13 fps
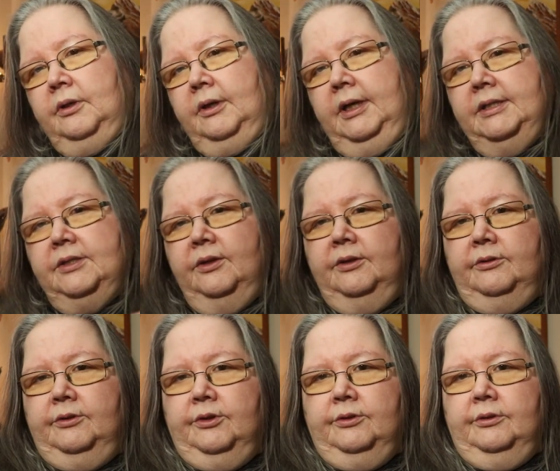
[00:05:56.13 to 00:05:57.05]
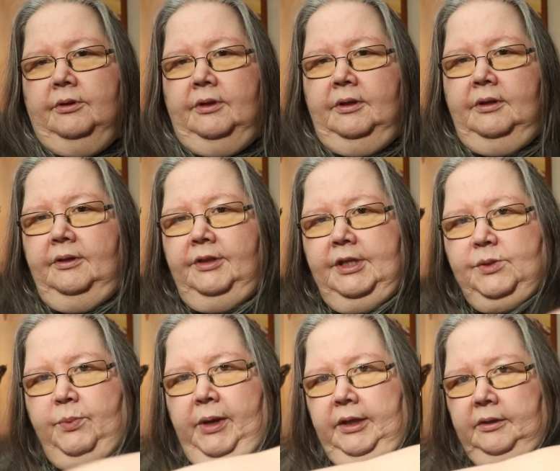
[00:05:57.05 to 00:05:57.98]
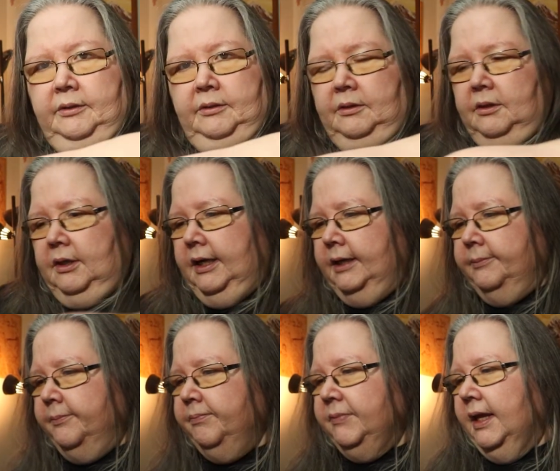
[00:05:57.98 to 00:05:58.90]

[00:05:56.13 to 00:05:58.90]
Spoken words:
all right, so you're this way, right,